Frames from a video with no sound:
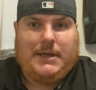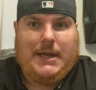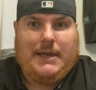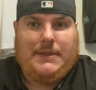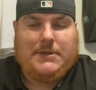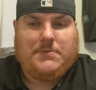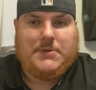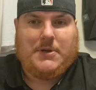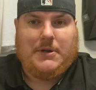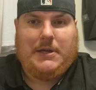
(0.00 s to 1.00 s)
And this
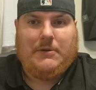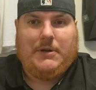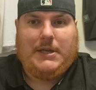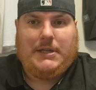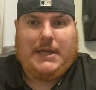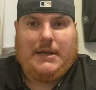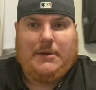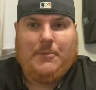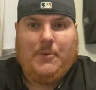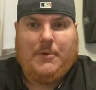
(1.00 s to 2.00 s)
was our year to get that
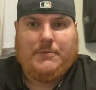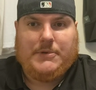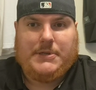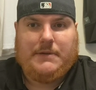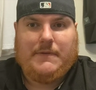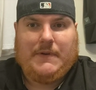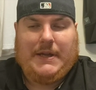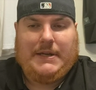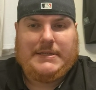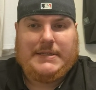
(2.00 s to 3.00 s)
#1 receiver,
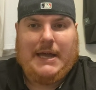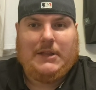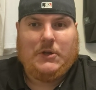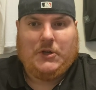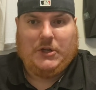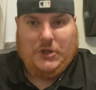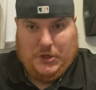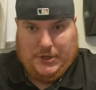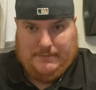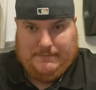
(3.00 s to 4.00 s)
and it's not looking
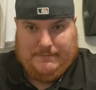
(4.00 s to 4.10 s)
good.